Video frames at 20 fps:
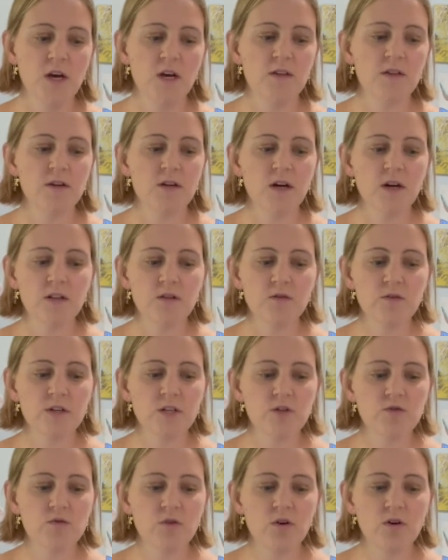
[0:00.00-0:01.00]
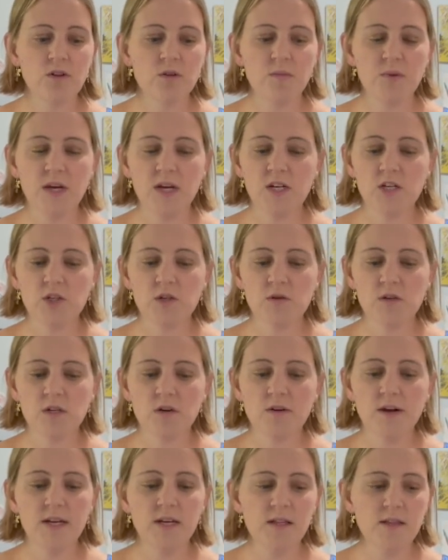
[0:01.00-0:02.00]
the cutlery drawer, the pantry,
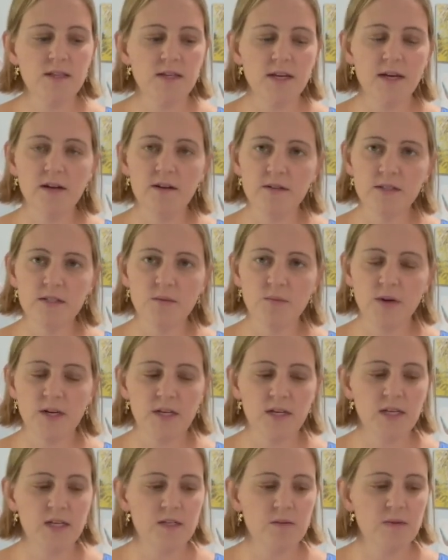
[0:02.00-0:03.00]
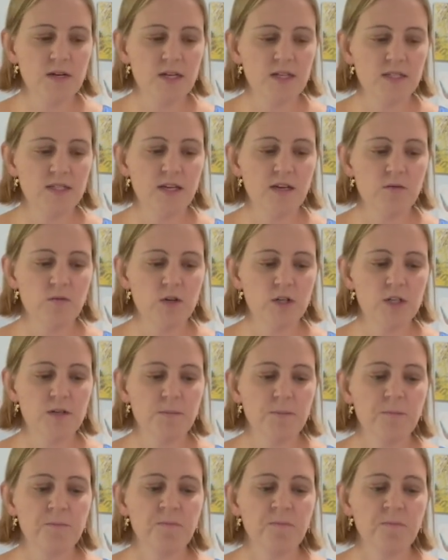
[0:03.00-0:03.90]
or anything else it might need to make a sandwich.